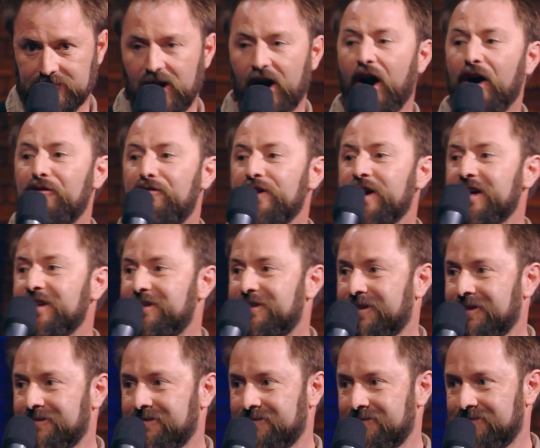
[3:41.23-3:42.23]
of
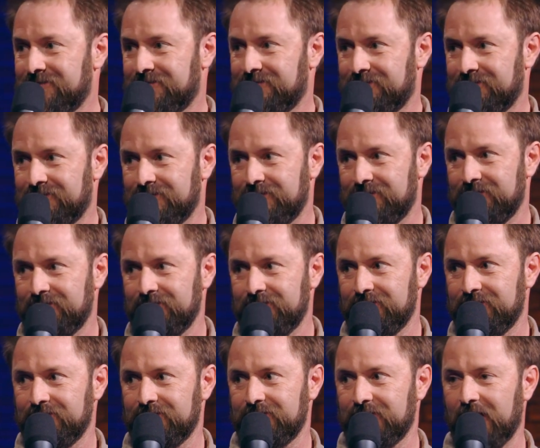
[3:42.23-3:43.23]
it,
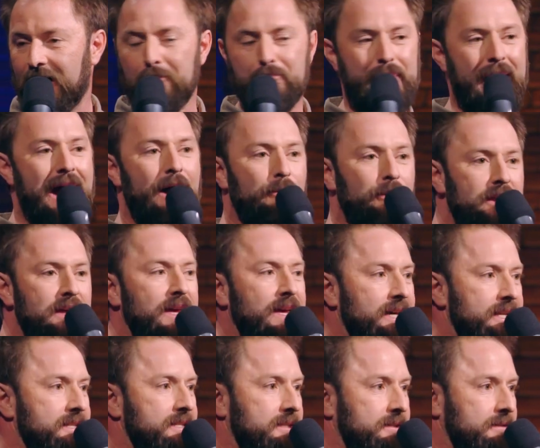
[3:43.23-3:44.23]
about
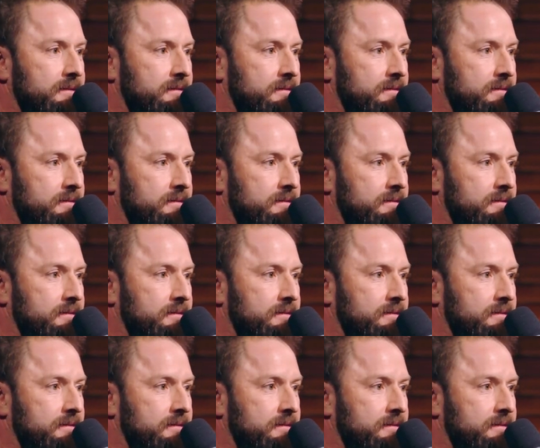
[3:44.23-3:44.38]
it.